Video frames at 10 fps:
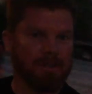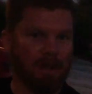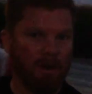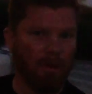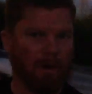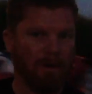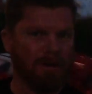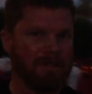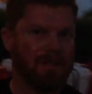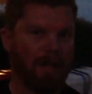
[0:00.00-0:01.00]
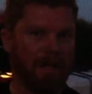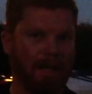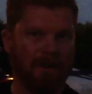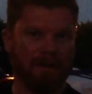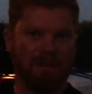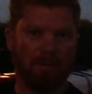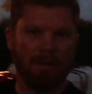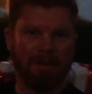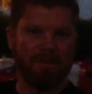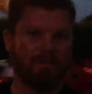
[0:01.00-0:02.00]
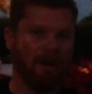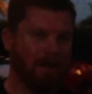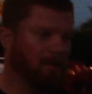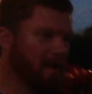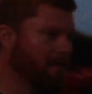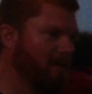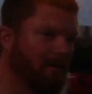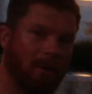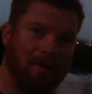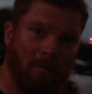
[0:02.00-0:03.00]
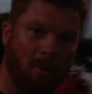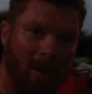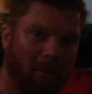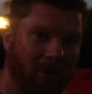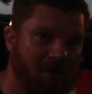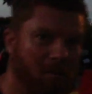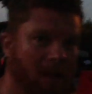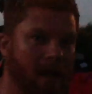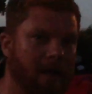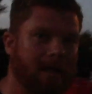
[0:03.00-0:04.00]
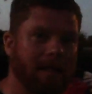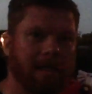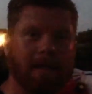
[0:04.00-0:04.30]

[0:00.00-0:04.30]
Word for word: So we're just getting our GPSs ready. We have all of our waypoints planned.